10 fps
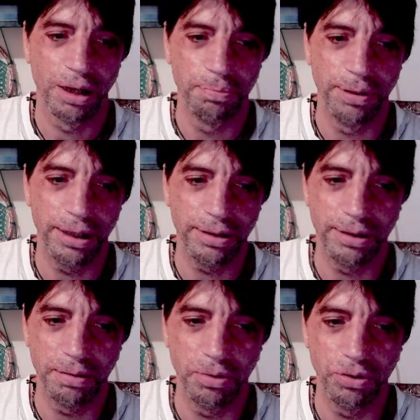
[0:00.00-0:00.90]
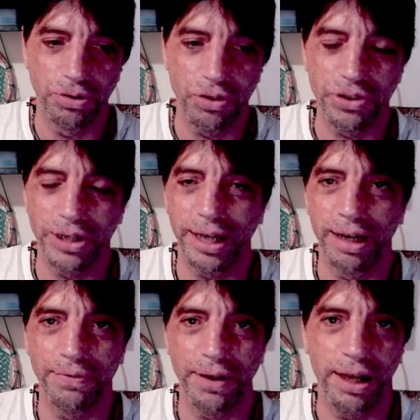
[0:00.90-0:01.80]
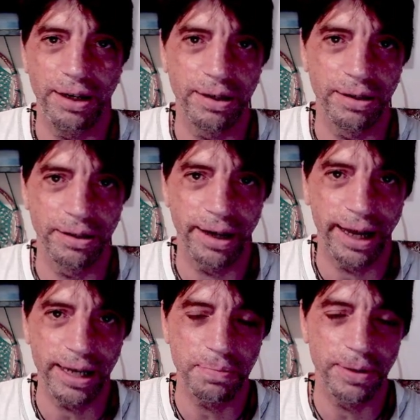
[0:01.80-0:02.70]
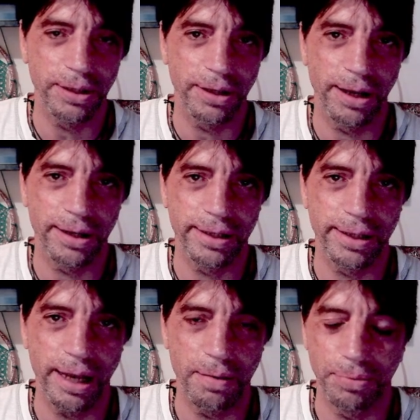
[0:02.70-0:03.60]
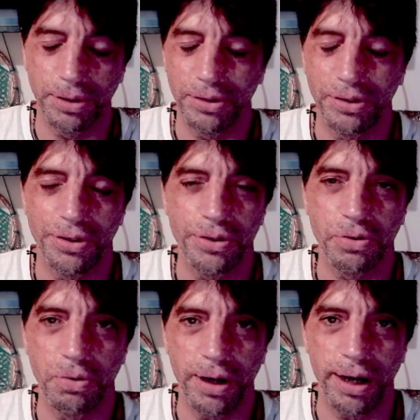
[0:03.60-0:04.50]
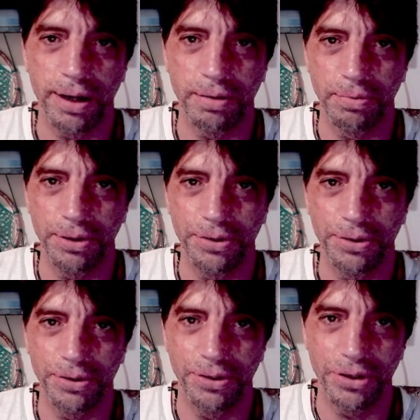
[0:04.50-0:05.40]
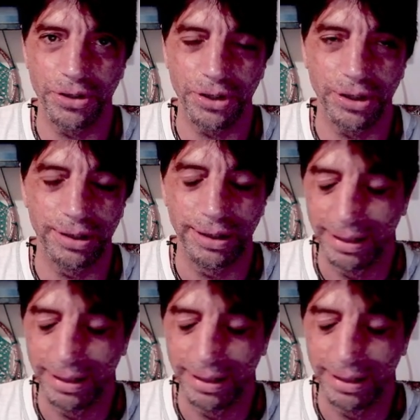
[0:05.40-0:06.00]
But the moon doesn't have any other aspect except this square with the sun.